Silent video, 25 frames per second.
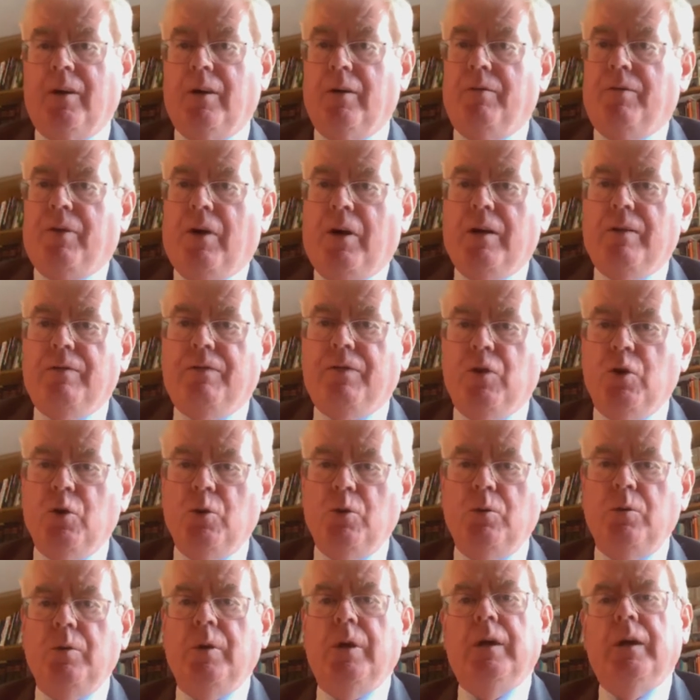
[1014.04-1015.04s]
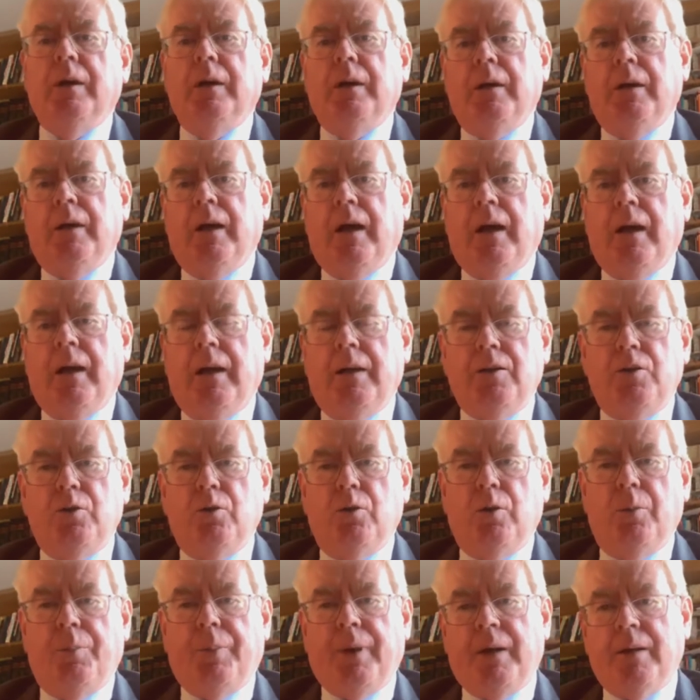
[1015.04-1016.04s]
there are very few
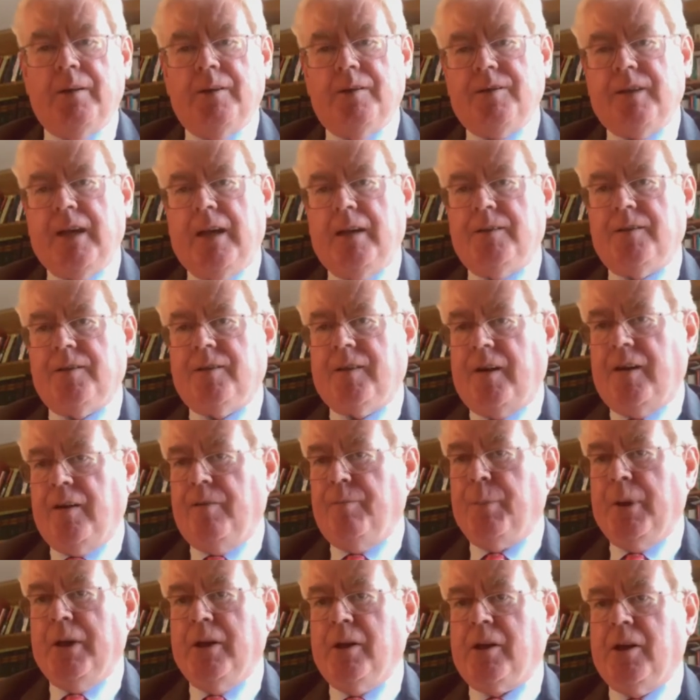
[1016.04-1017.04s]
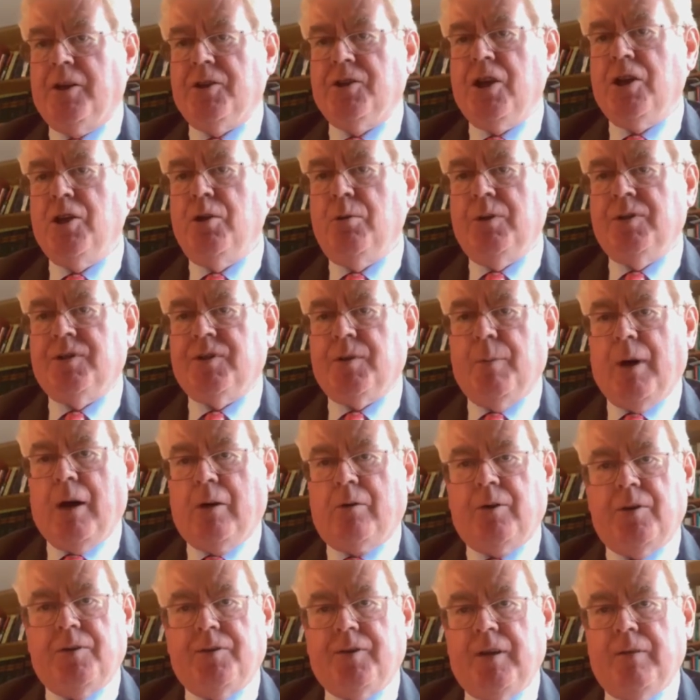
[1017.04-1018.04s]
European states that have been a continuous
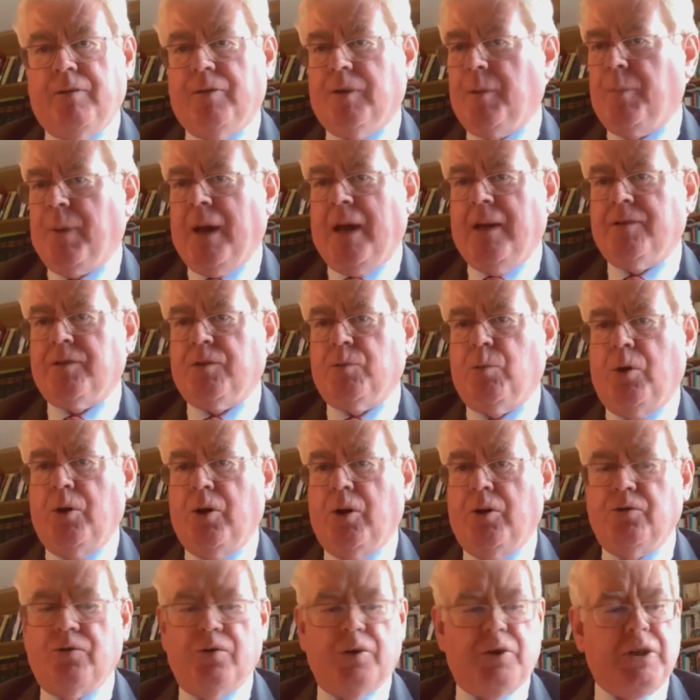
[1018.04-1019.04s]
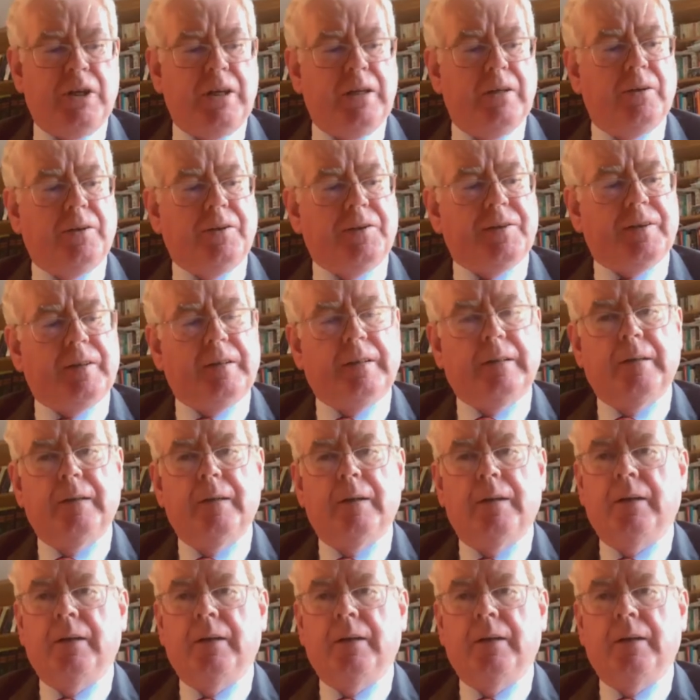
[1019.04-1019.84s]
democracy for the past 100 years.